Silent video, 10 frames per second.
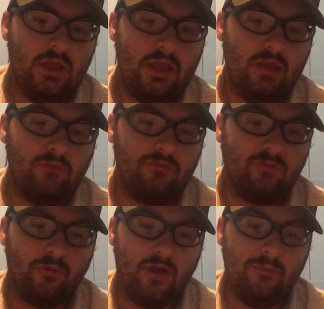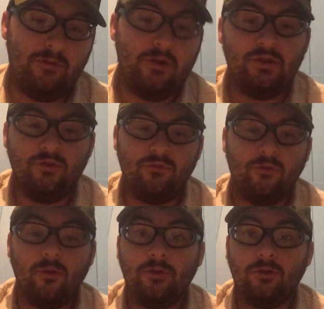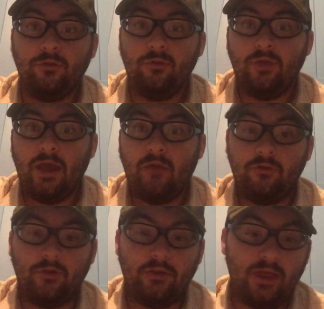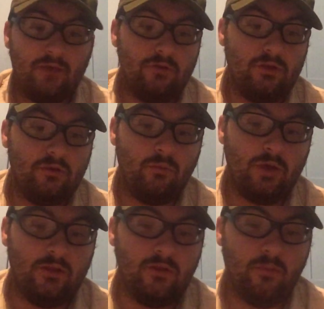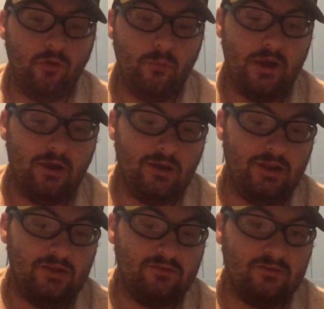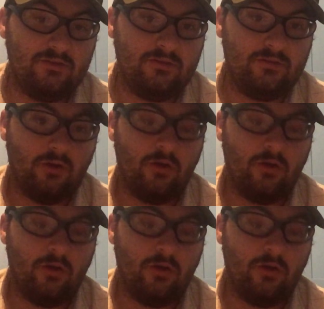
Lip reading: and it was the primary uniform until 2011 when the Blueberries,